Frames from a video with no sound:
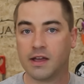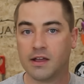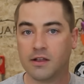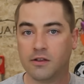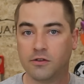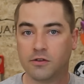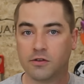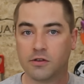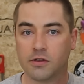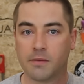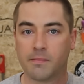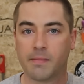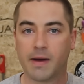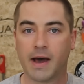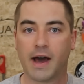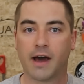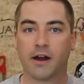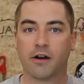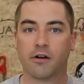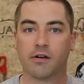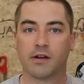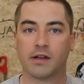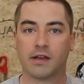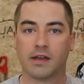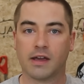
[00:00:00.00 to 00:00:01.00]
into the
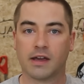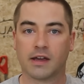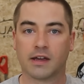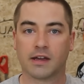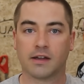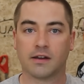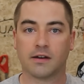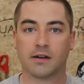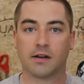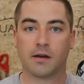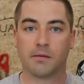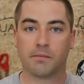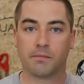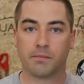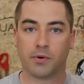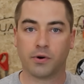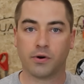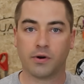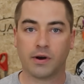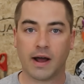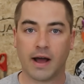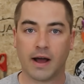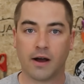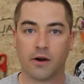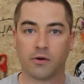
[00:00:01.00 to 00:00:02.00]
battery it can
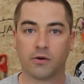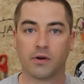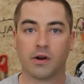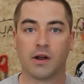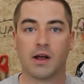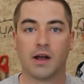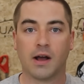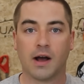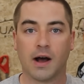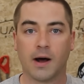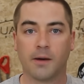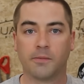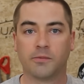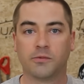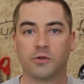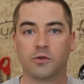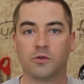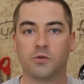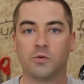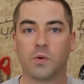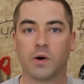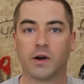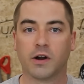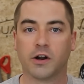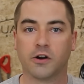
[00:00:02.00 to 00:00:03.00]
put out up
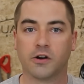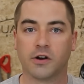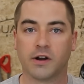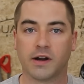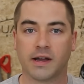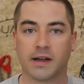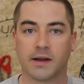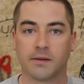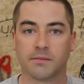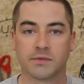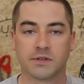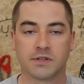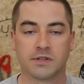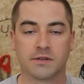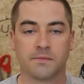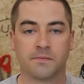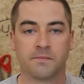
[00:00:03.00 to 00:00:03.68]
to 100 amps.